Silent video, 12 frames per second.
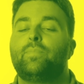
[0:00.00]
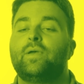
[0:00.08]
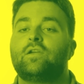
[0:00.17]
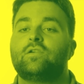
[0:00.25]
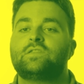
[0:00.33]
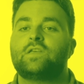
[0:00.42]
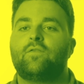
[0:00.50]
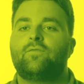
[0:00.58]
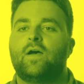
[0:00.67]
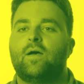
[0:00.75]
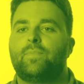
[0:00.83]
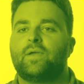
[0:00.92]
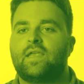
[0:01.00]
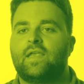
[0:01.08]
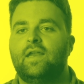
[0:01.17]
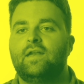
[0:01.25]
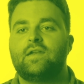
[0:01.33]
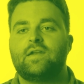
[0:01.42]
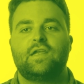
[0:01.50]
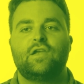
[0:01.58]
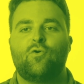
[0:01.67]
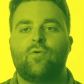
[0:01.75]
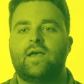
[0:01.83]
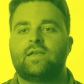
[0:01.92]
pick yourself up a Canon
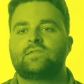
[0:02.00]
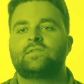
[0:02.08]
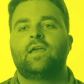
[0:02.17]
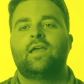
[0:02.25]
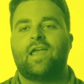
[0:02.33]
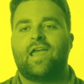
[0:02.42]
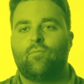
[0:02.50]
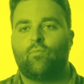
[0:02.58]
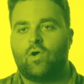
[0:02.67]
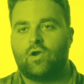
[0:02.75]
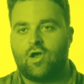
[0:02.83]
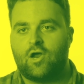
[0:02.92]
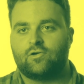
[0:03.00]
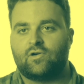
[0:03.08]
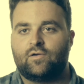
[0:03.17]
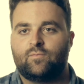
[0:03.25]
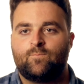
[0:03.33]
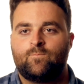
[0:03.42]
EOS M100.